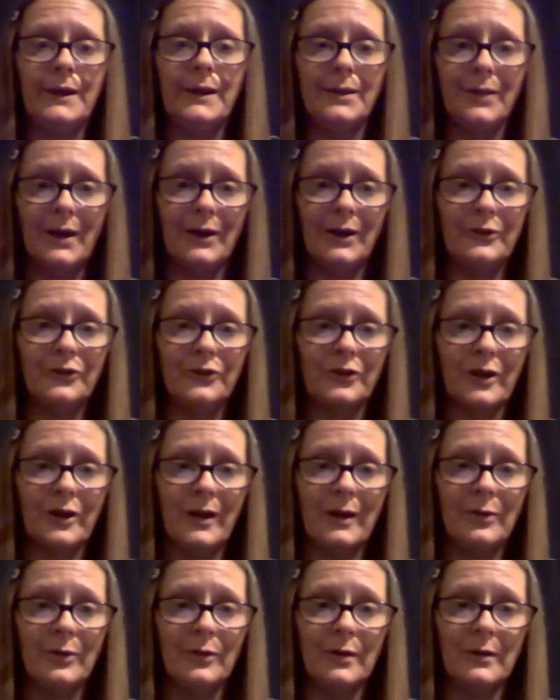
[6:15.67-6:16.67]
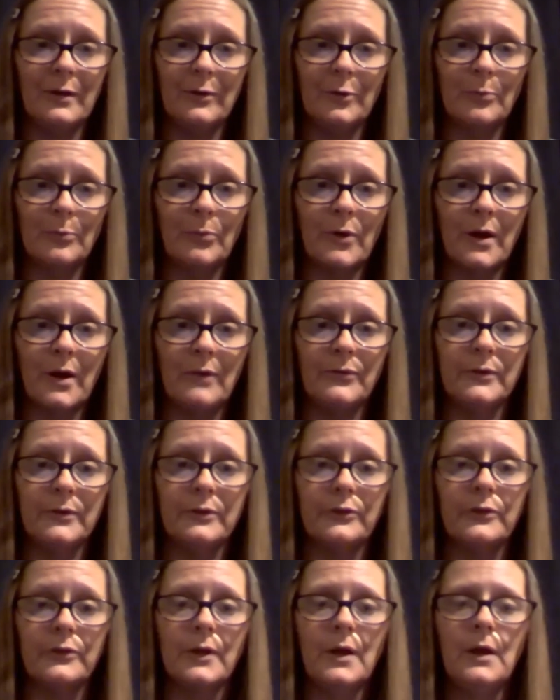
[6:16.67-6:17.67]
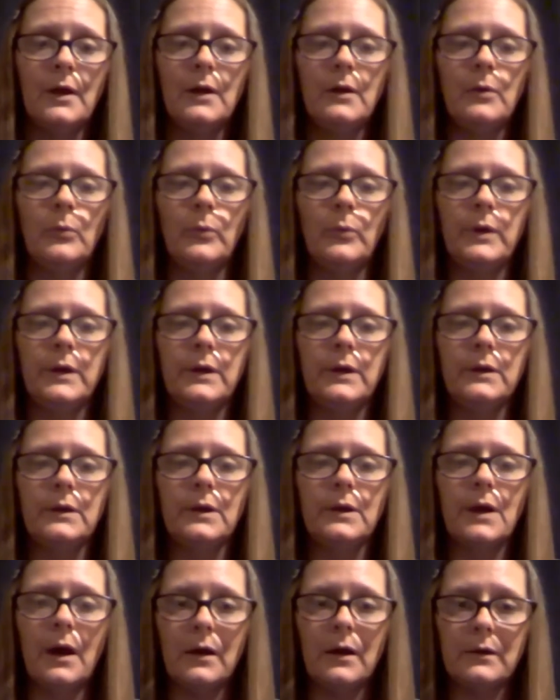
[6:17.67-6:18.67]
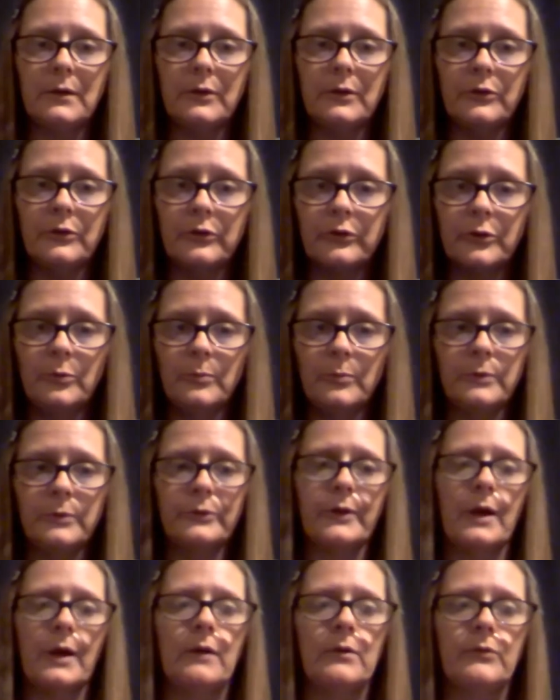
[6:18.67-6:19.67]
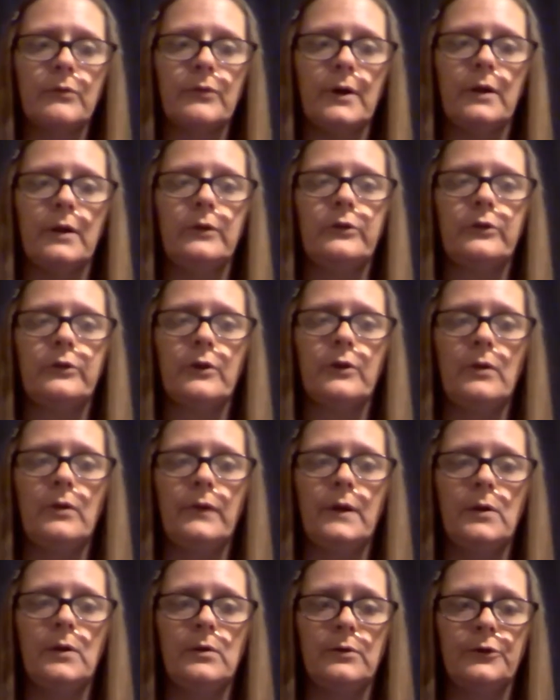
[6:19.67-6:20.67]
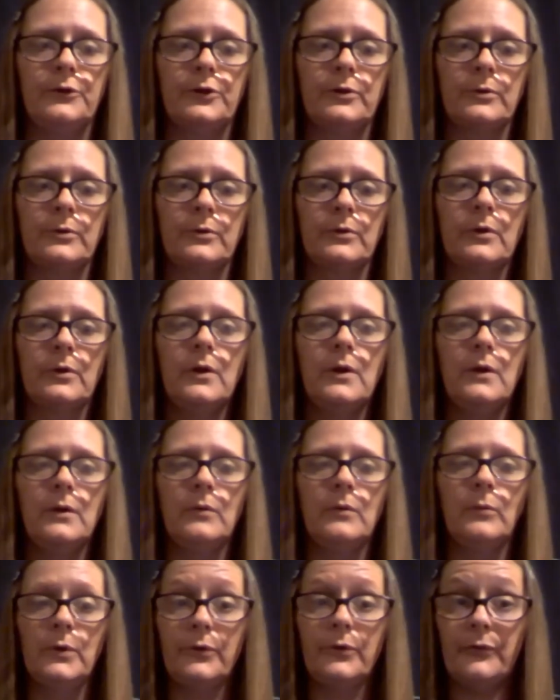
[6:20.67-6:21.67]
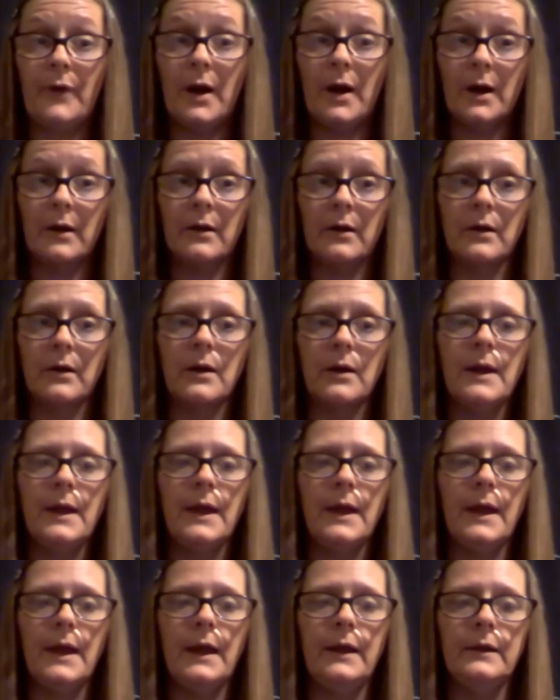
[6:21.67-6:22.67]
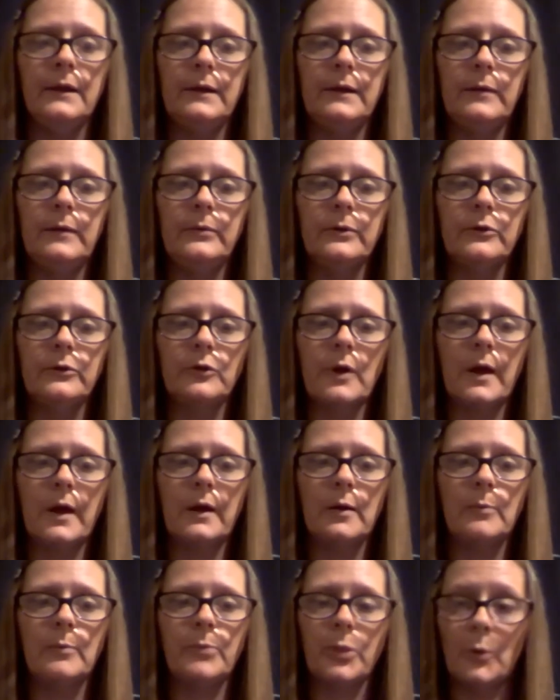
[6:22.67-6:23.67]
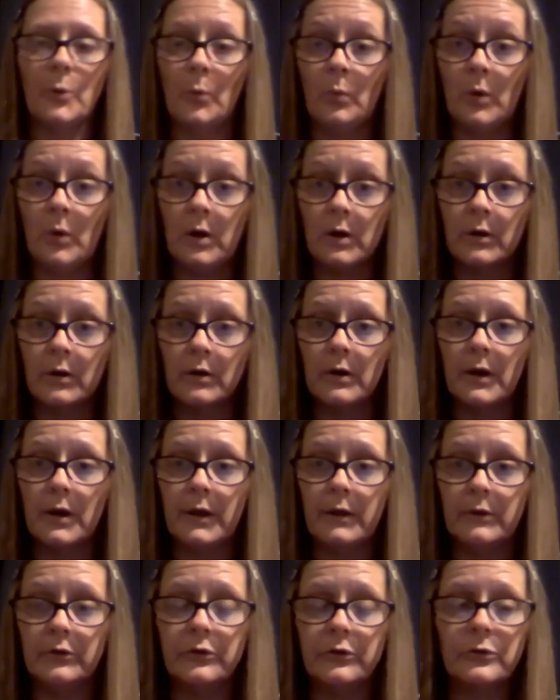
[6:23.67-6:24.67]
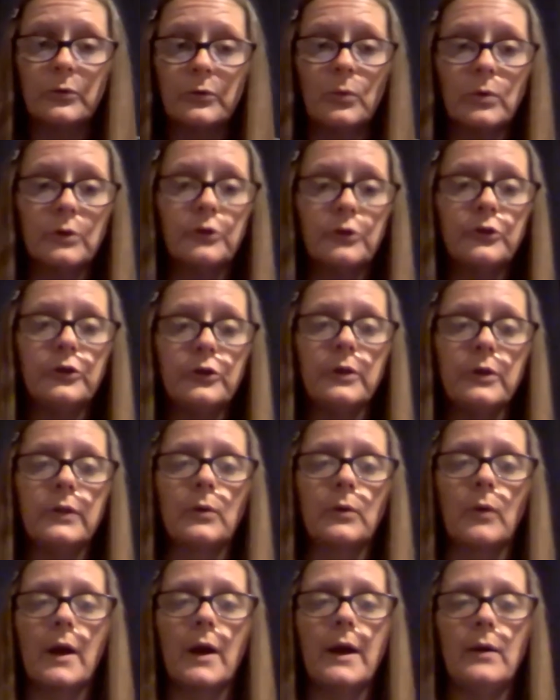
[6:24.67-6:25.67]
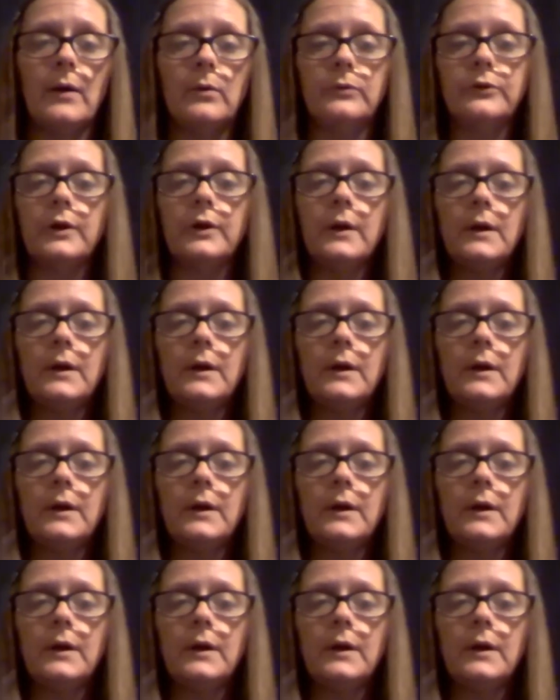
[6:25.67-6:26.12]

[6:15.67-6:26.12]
Elijah and the other prophets when God consumed the sacrifice on the altar with fire and even dried up the water and scorched the ground